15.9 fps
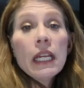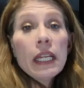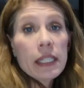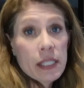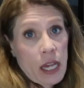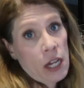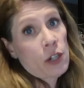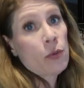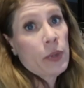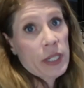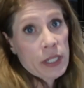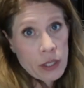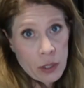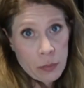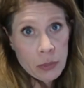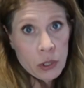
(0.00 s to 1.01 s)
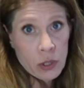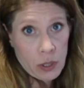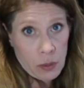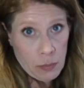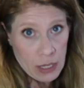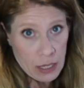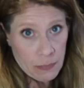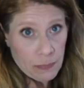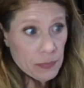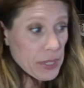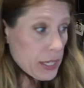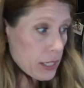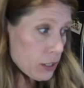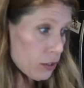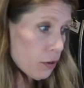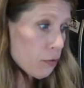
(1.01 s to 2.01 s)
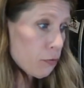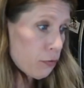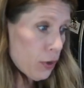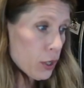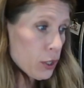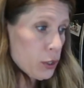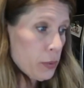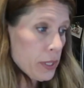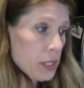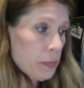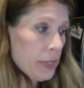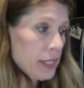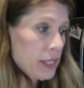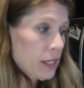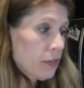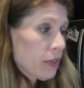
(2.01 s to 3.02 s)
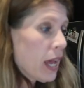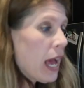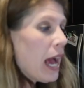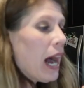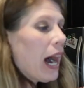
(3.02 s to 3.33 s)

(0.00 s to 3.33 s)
is unreasonable to me. It is far too expensive.